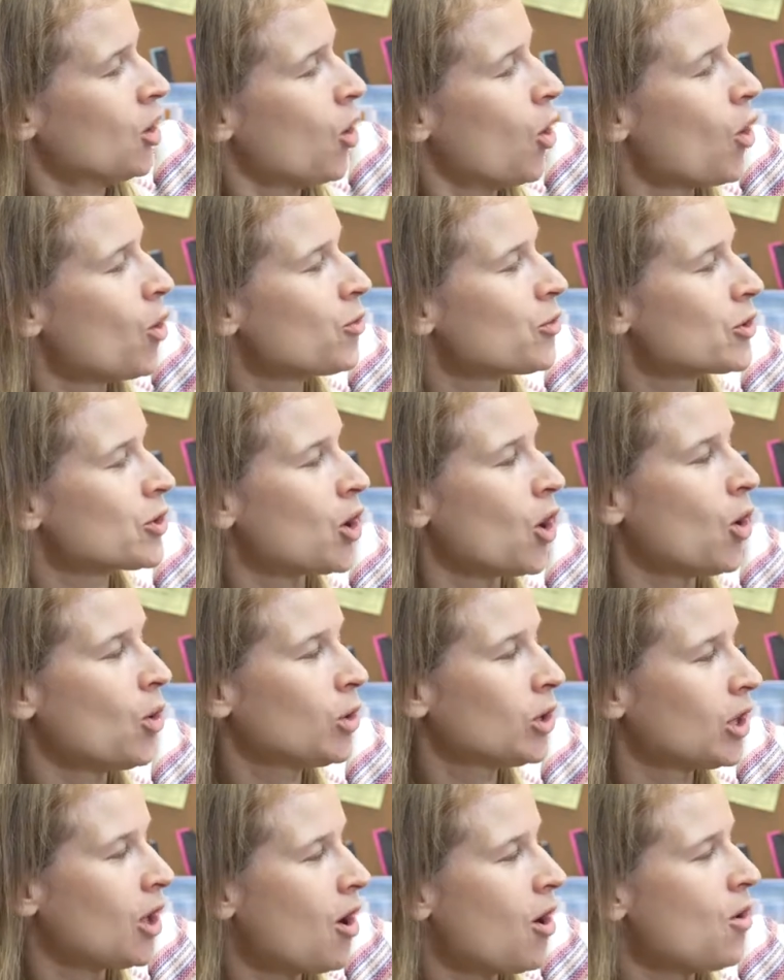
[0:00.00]
over to
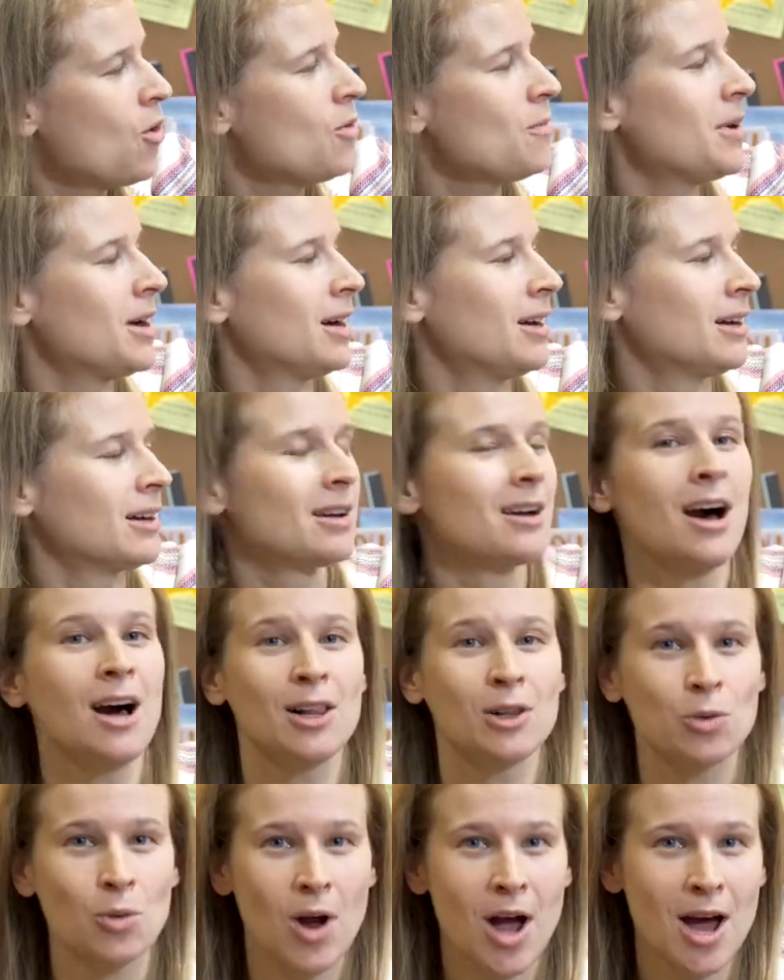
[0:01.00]
Oklahoma,
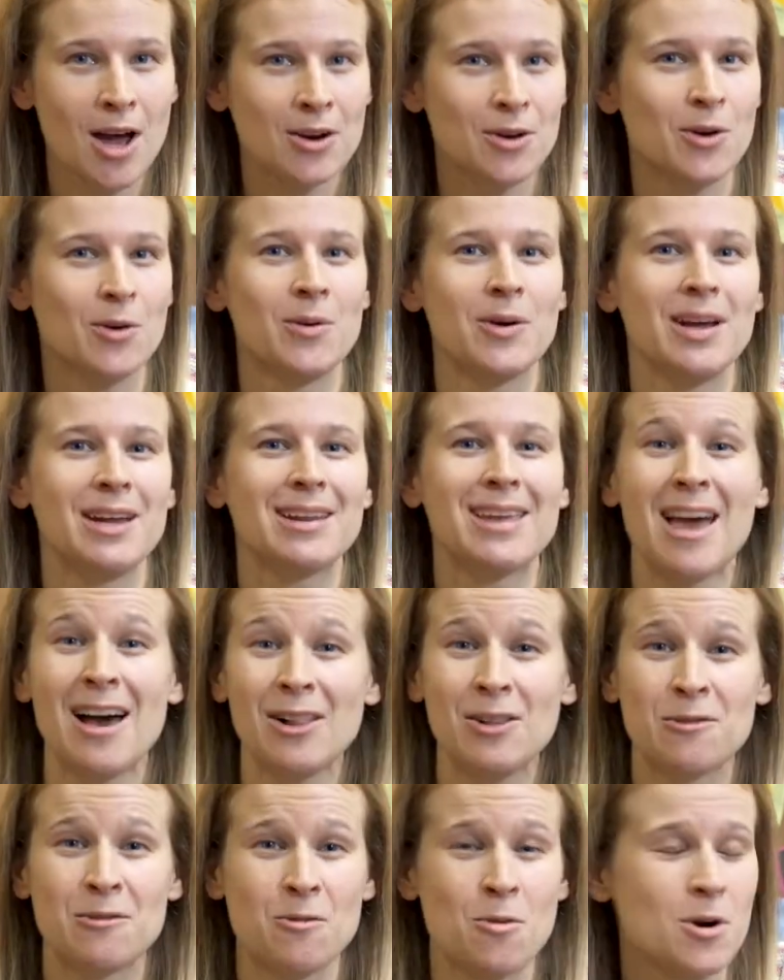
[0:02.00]
Colorado, and
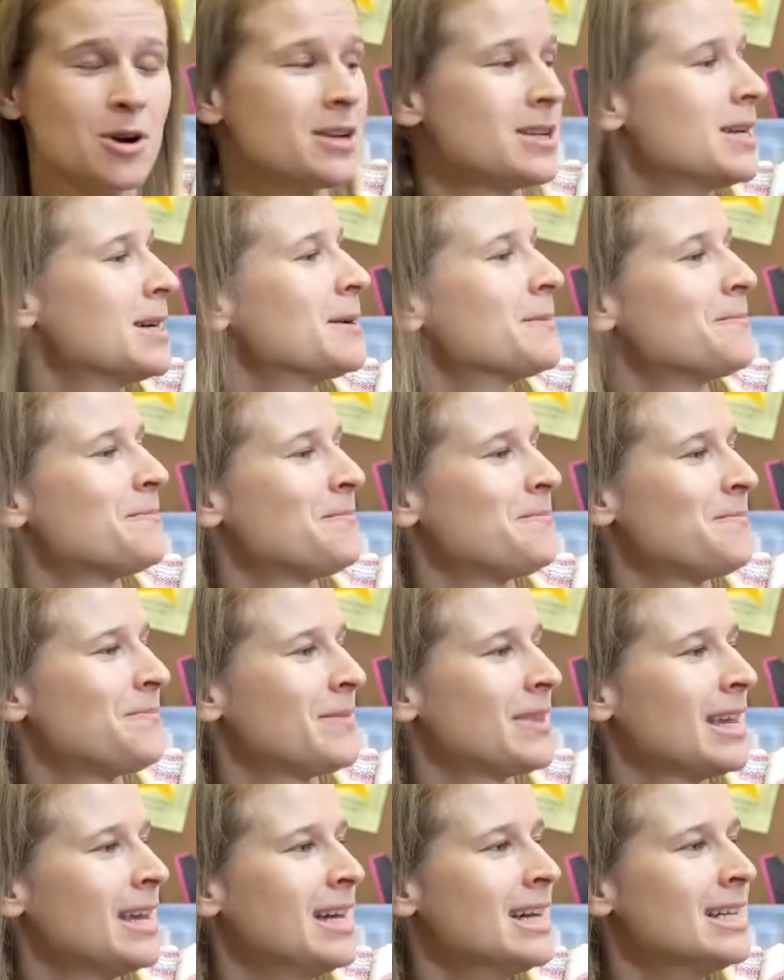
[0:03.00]
California.
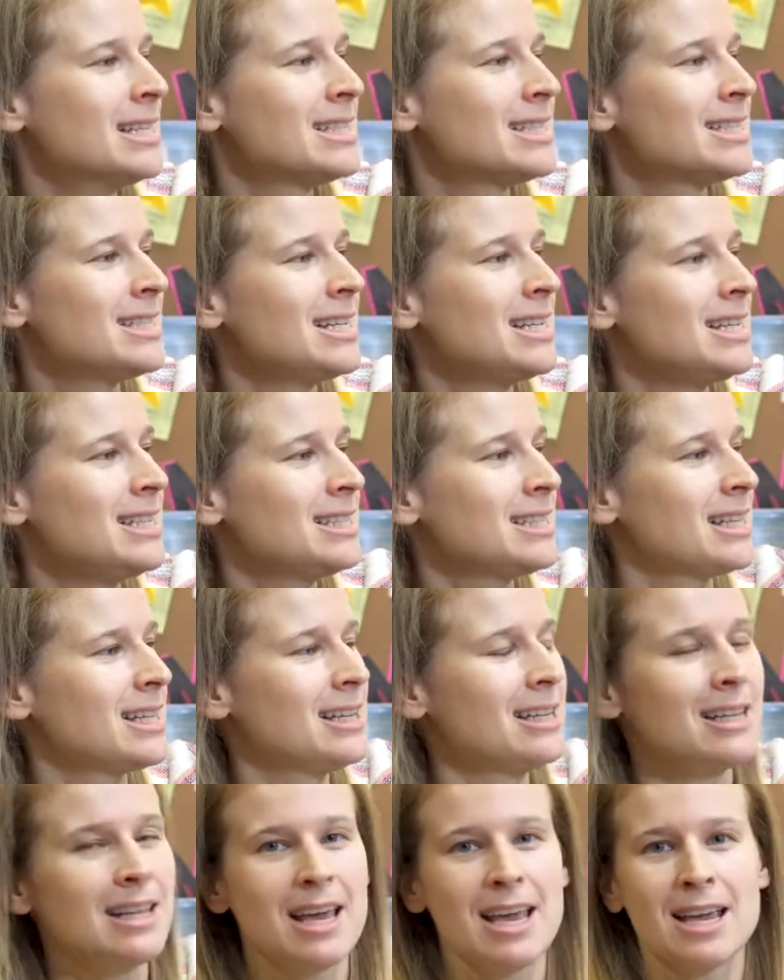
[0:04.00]
Cities
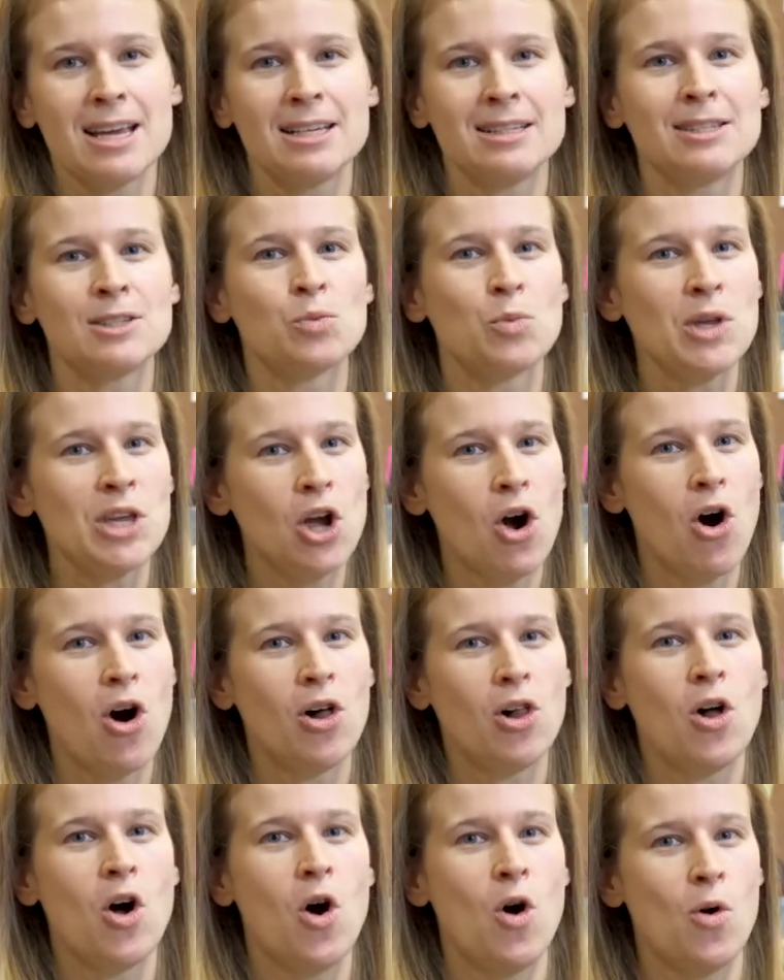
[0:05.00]
and lands we
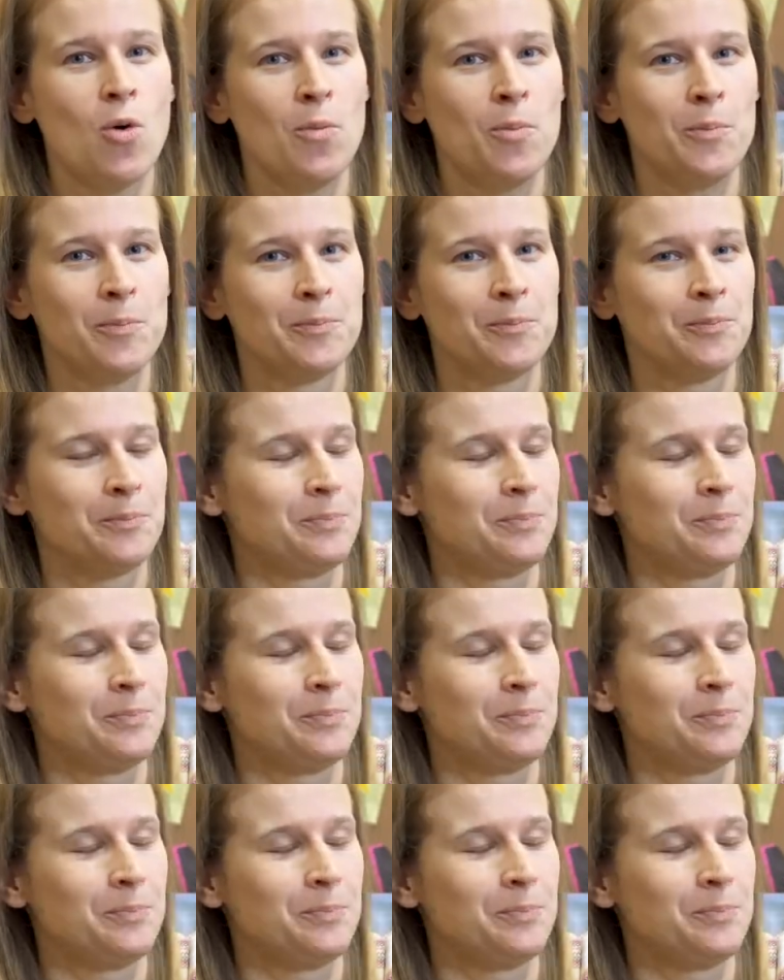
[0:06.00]
call home.